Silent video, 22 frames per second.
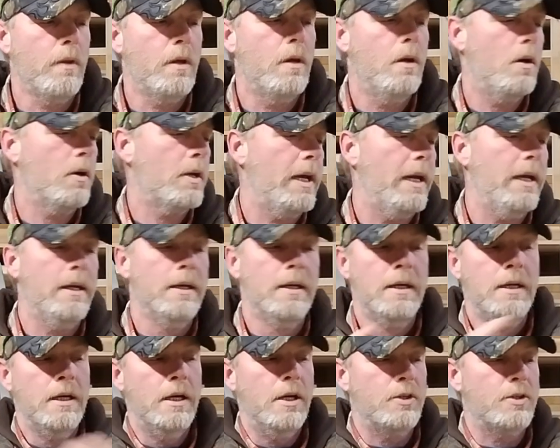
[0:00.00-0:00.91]
Okay,
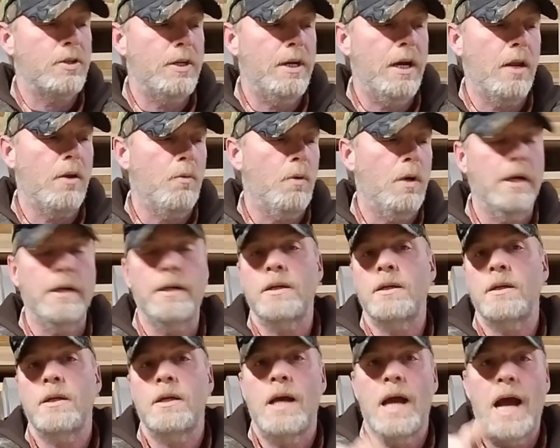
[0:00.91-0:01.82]
here's another one.
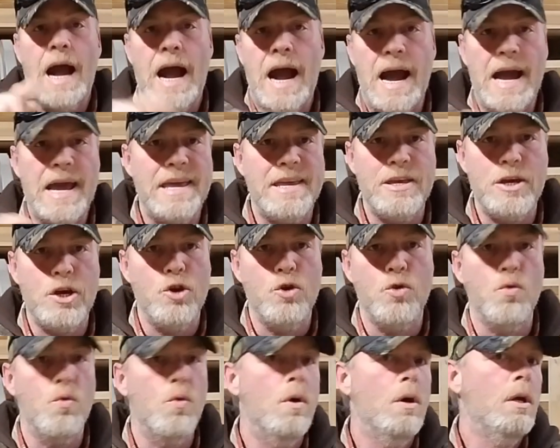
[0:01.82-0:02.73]

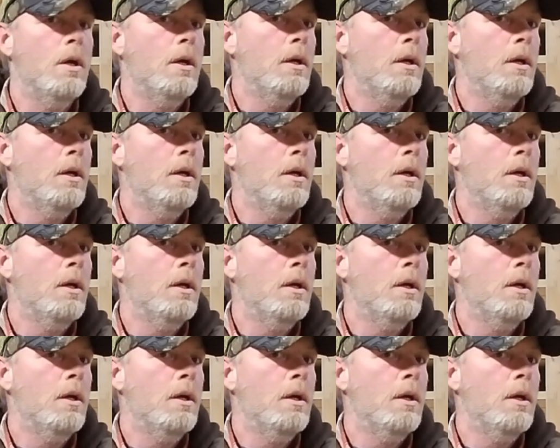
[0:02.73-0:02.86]
IU.